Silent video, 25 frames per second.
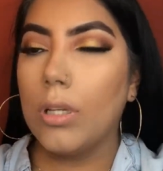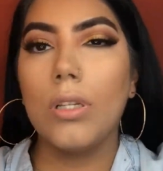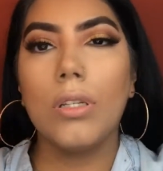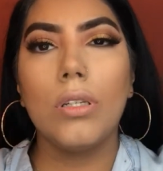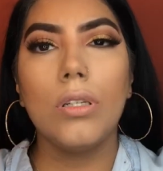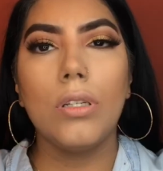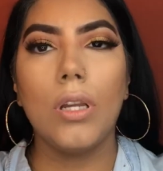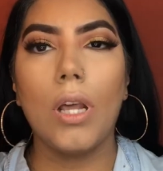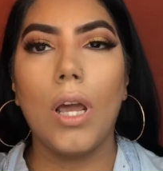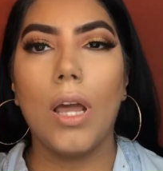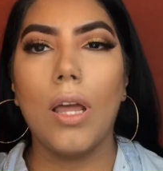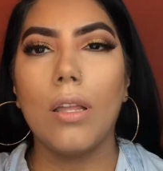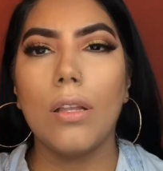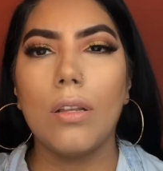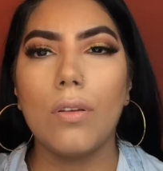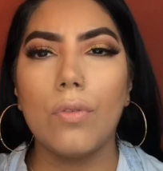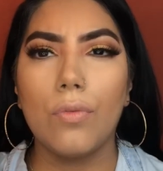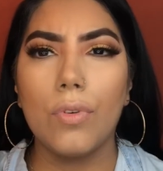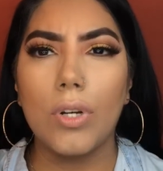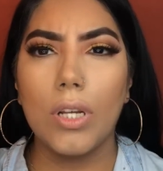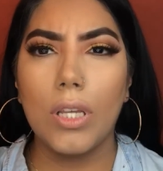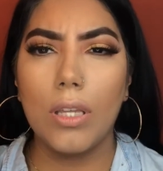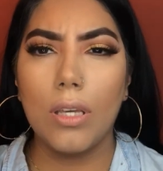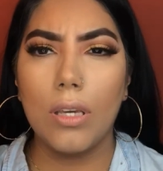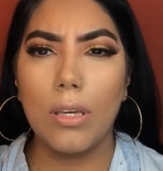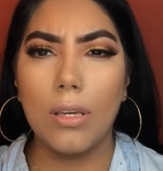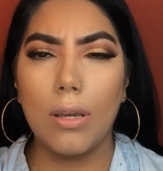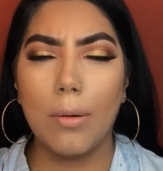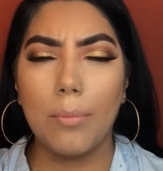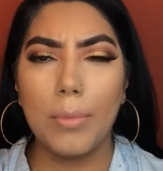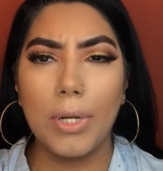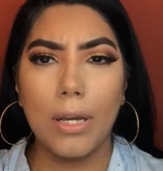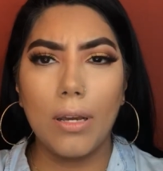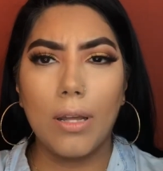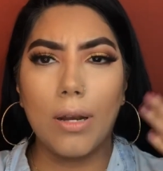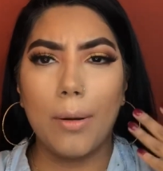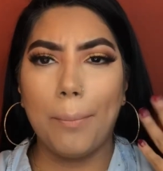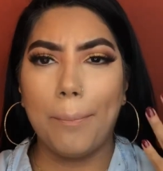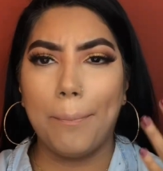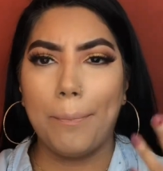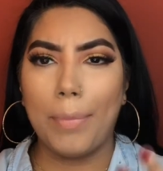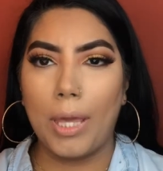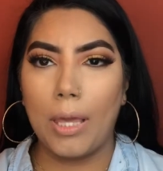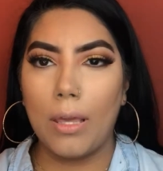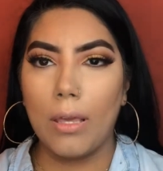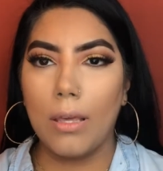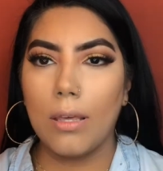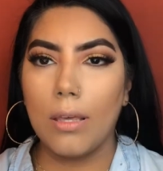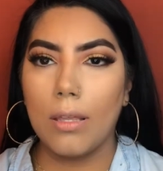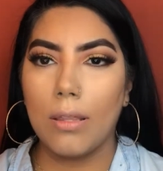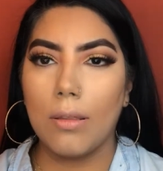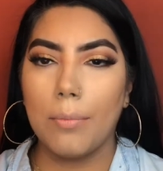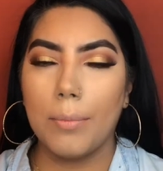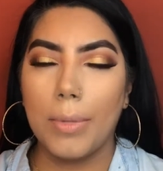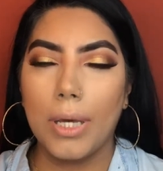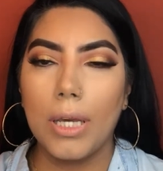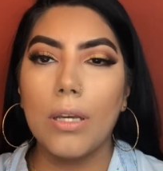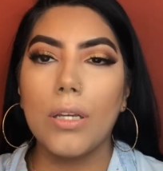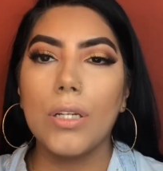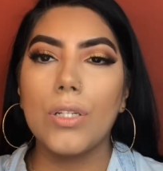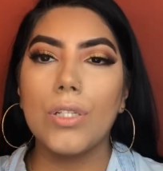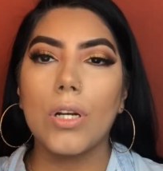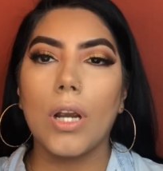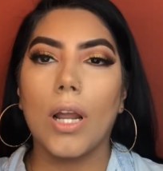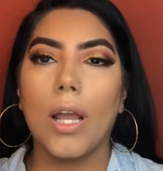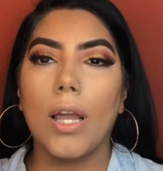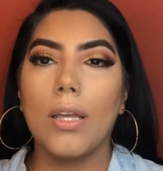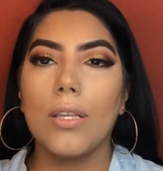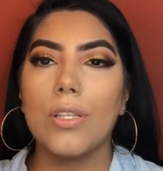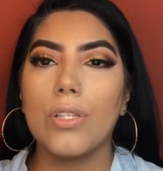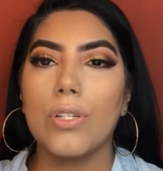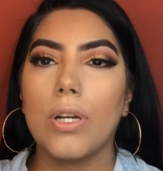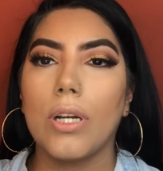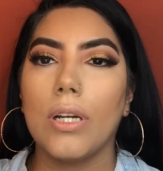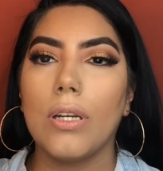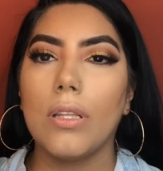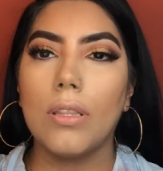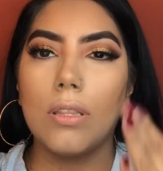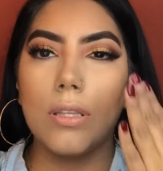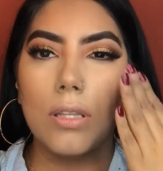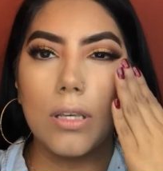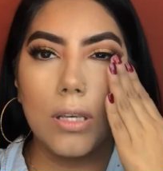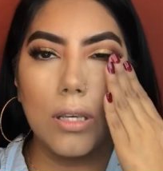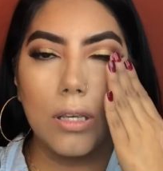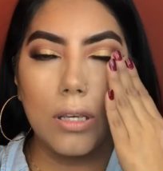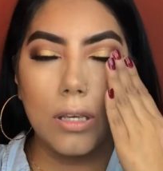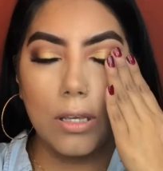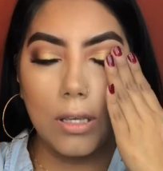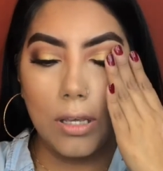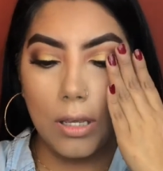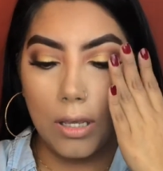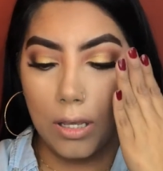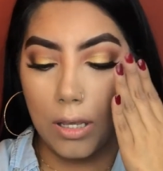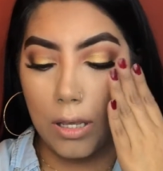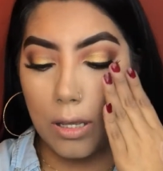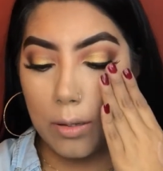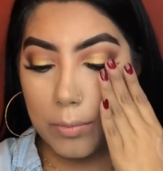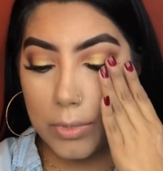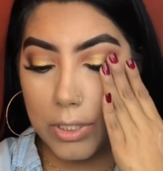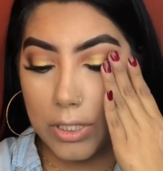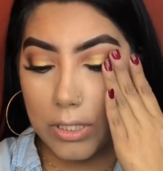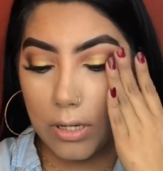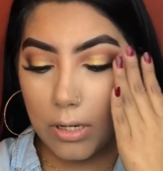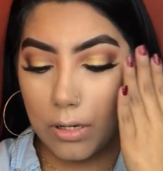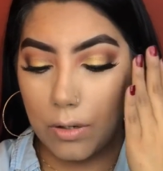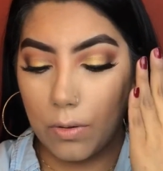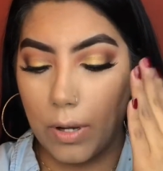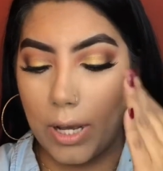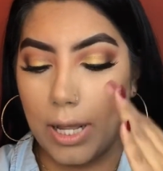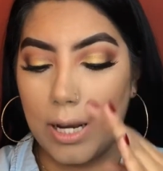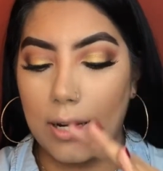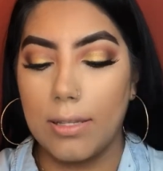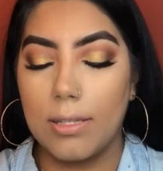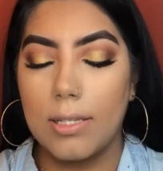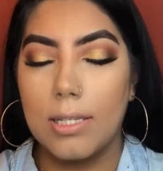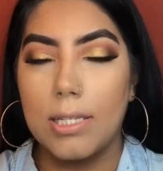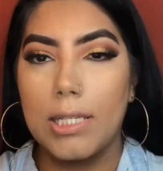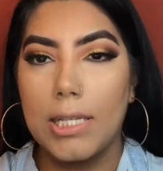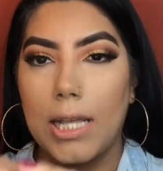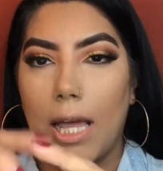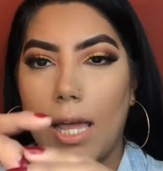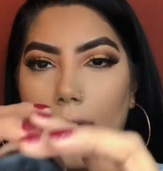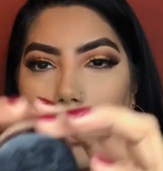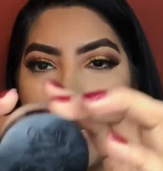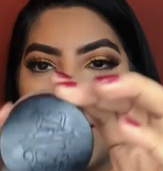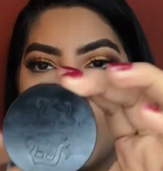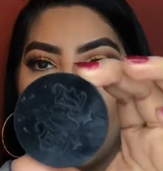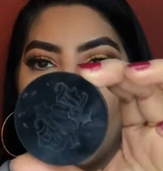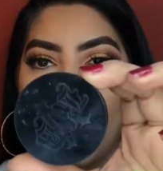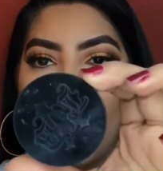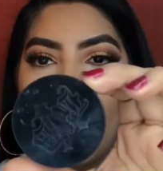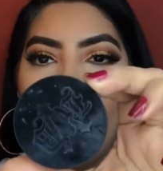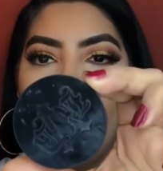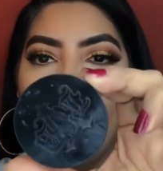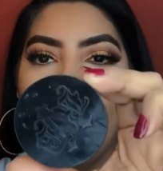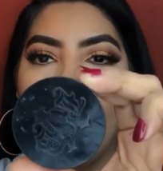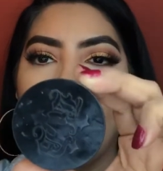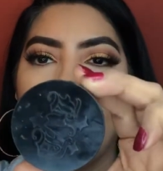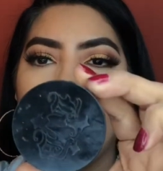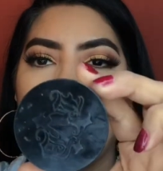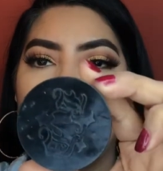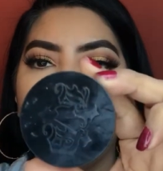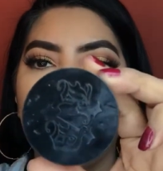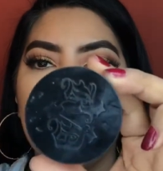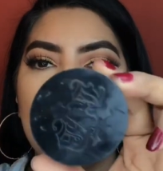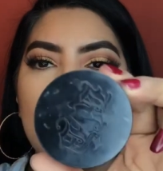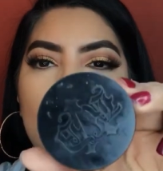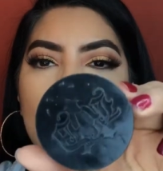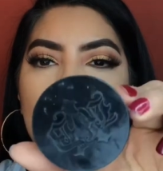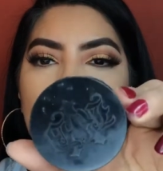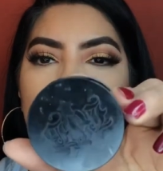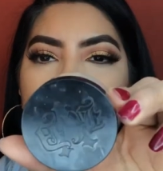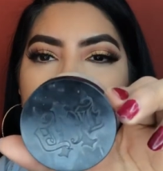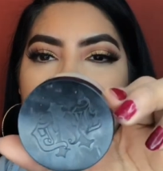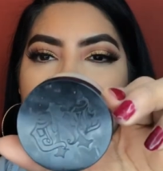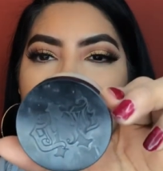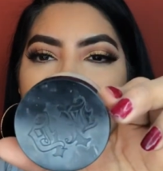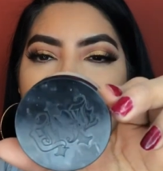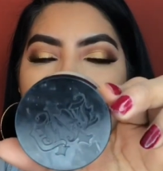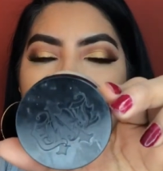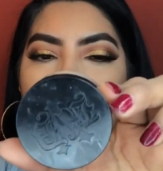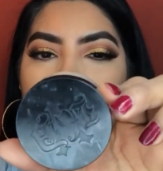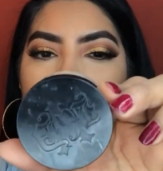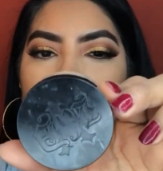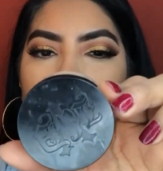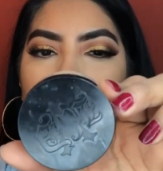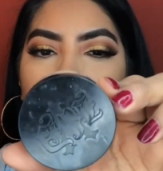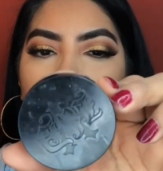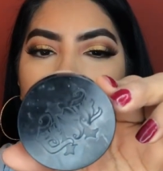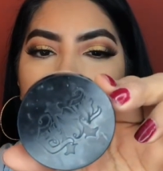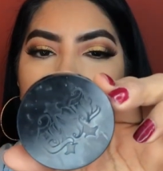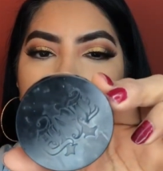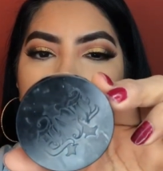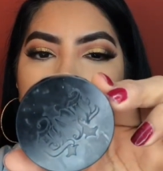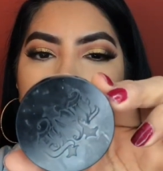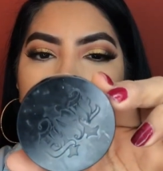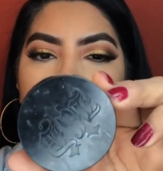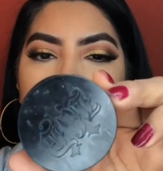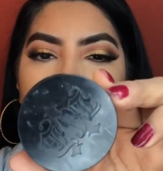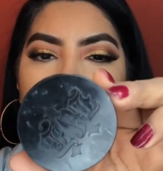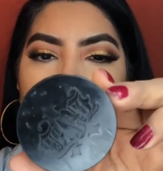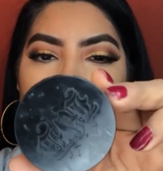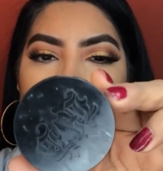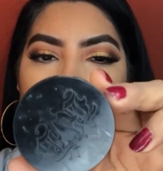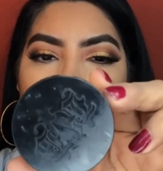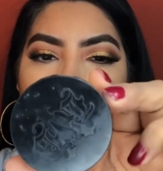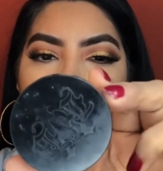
not really, I'm not gonna bake my under eyes or anything. I'm just gonna go ahead and set it with this Kat Von D